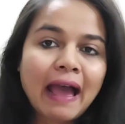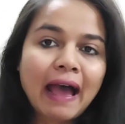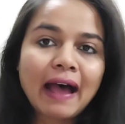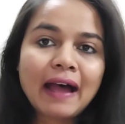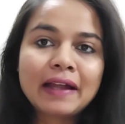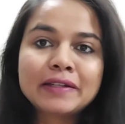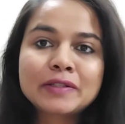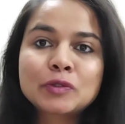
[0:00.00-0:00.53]

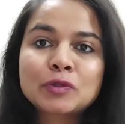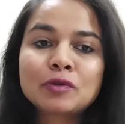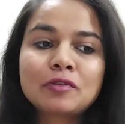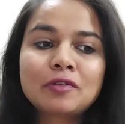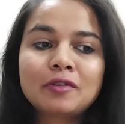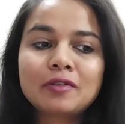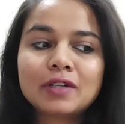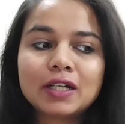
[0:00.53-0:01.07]
And
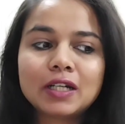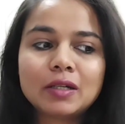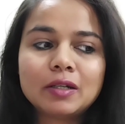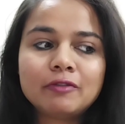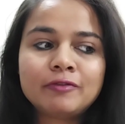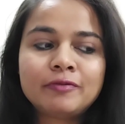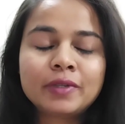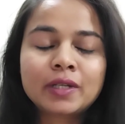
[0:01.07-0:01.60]
so,
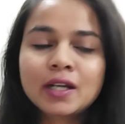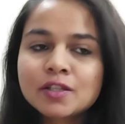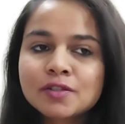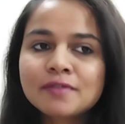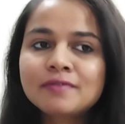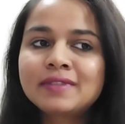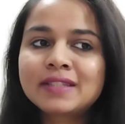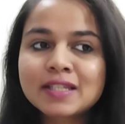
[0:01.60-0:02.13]
because
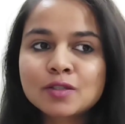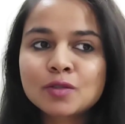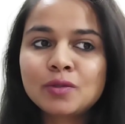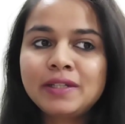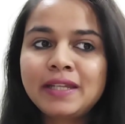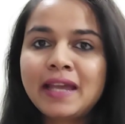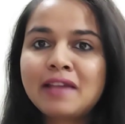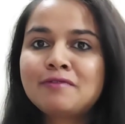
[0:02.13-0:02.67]
of this
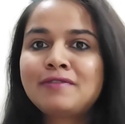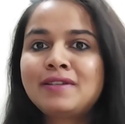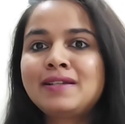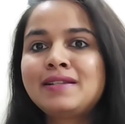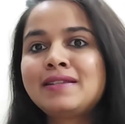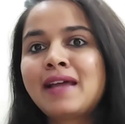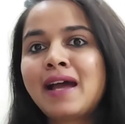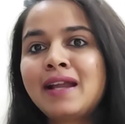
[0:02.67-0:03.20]
only, I
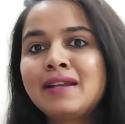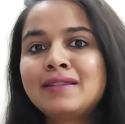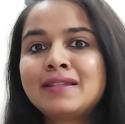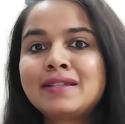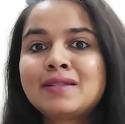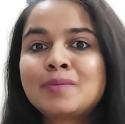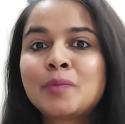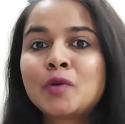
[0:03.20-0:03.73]
feel that
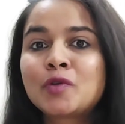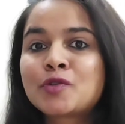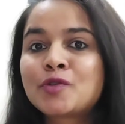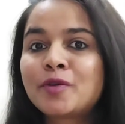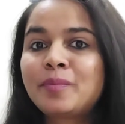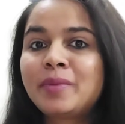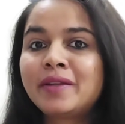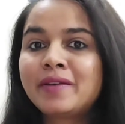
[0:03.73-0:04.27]
this book
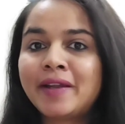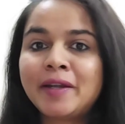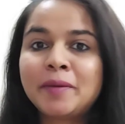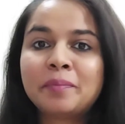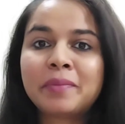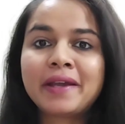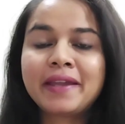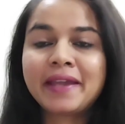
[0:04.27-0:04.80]
should be read
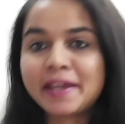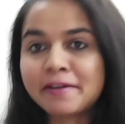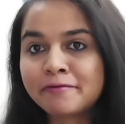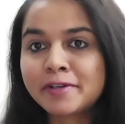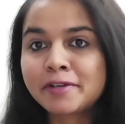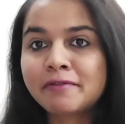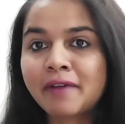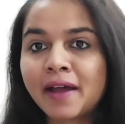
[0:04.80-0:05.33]
by
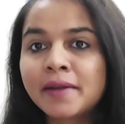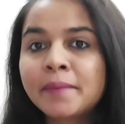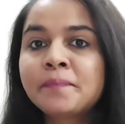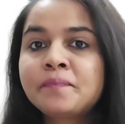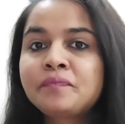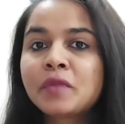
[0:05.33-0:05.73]
everyone